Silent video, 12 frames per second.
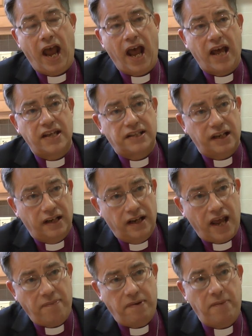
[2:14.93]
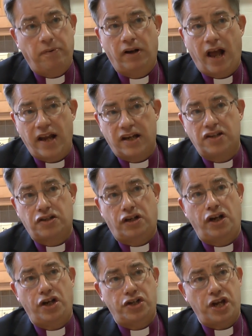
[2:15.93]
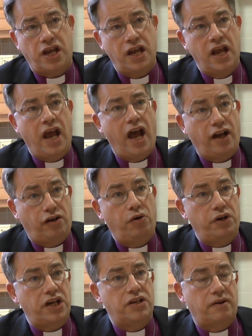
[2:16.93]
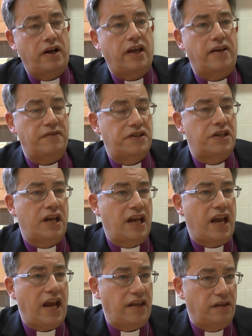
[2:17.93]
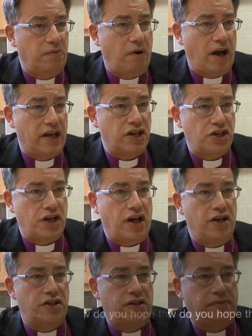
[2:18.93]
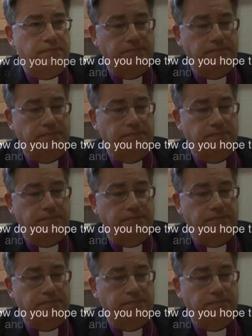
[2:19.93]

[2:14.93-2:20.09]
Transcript: as lay people and as clergy according to our gifts in the wider Church.